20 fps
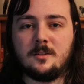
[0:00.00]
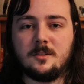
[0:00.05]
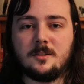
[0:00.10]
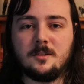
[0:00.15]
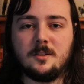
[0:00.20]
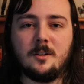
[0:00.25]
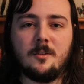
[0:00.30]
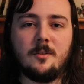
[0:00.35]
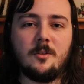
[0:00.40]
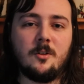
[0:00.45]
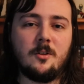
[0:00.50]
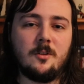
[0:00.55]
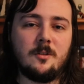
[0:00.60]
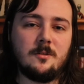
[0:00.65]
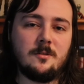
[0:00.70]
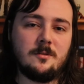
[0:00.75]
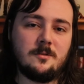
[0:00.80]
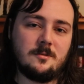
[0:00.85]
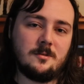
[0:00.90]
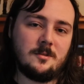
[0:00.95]
You know, not
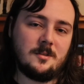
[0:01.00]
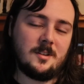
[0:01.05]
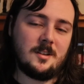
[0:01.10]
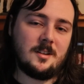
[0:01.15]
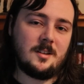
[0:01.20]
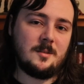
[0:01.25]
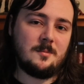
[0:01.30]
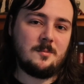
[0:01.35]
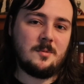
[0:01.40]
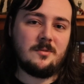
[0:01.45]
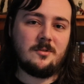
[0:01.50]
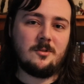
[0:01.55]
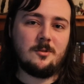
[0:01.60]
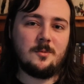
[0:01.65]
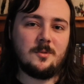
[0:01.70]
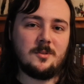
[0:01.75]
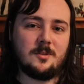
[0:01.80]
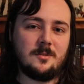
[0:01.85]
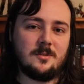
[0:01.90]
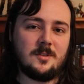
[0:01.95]
the
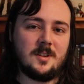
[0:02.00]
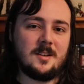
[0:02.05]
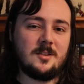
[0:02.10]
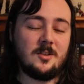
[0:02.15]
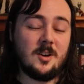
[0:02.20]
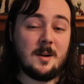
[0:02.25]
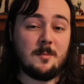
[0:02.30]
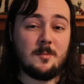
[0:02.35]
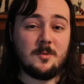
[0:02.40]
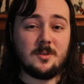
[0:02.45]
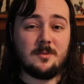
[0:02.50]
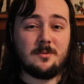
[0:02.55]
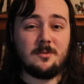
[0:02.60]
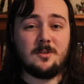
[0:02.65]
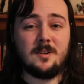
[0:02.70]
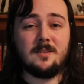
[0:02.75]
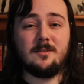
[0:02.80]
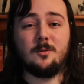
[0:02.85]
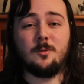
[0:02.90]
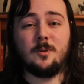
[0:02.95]
performance of, say, Diamonds Are
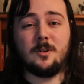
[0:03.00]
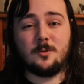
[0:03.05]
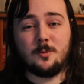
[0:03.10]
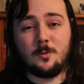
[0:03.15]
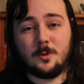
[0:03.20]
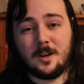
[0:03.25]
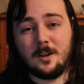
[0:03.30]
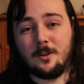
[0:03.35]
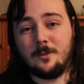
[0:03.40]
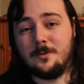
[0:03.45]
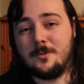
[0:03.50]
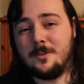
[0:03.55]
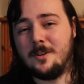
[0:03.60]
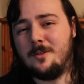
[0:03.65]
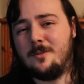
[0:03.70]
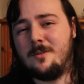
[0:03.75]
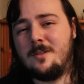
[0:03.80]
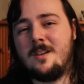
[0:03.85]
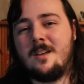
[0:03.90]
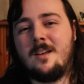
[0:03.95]
Forever, which we'll get on to.